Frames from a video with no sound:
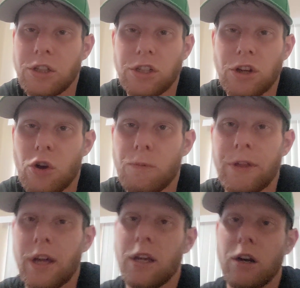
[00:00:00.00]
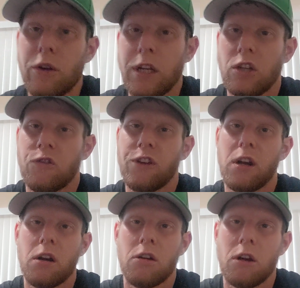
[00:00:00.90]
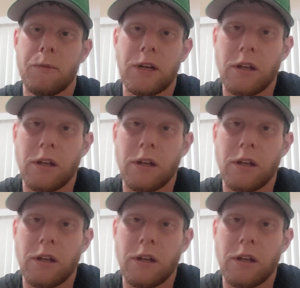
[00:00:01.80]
You just hope that, he gets his feet under him and